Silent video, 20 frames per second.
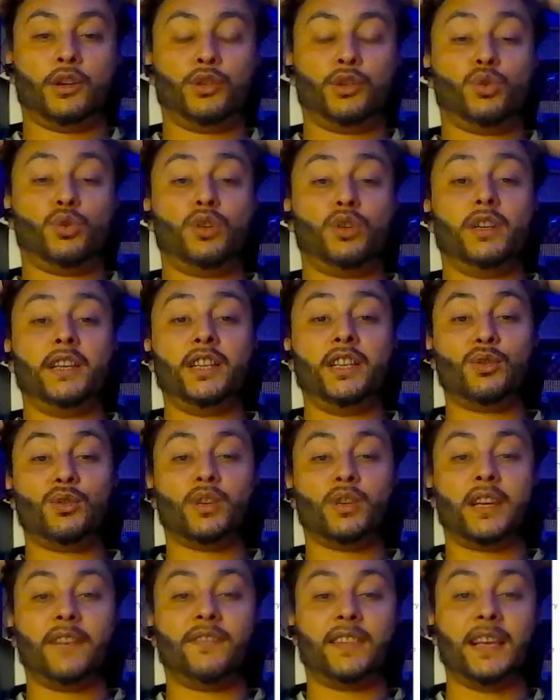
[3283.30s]
You need
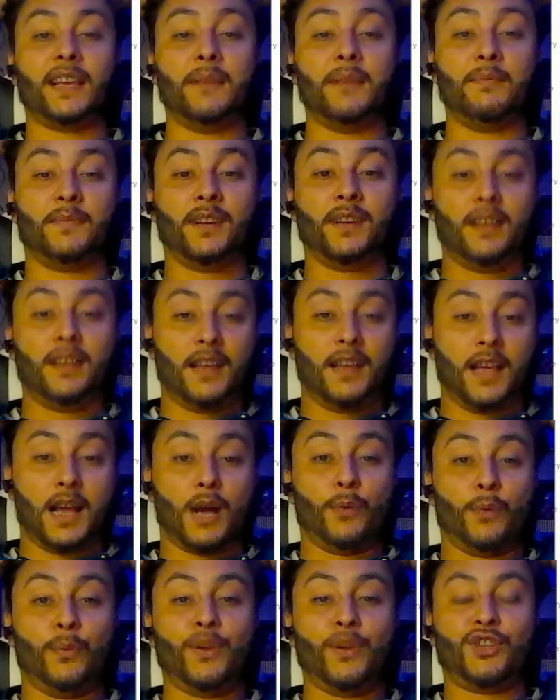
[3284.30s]
to give them
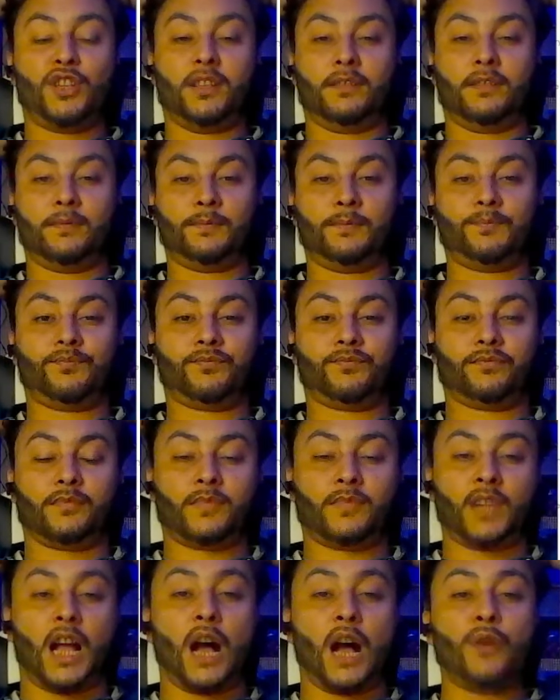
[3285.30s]
a vision.
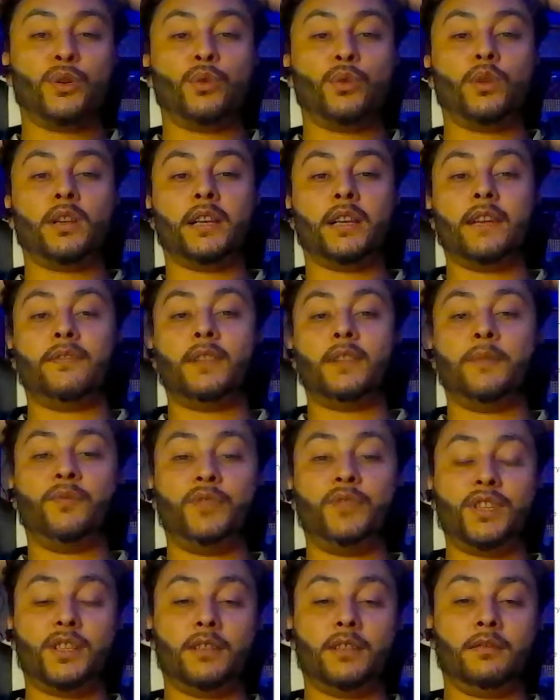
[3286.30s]
How you will give them
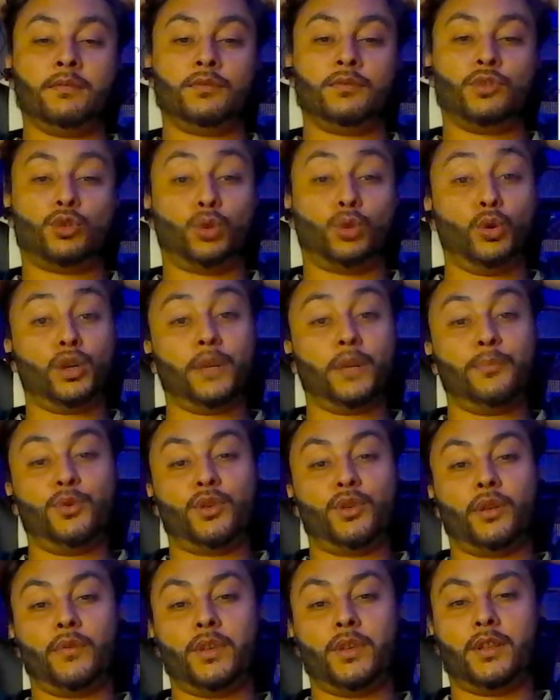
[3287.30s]
vision? Through
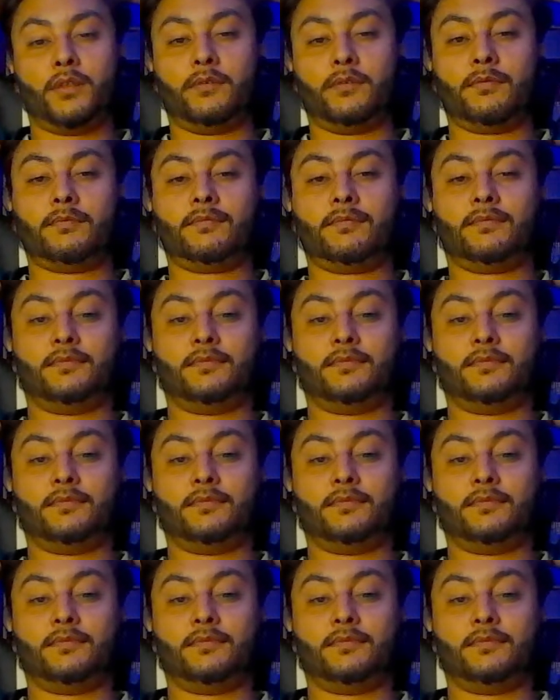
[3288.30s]
computer vision.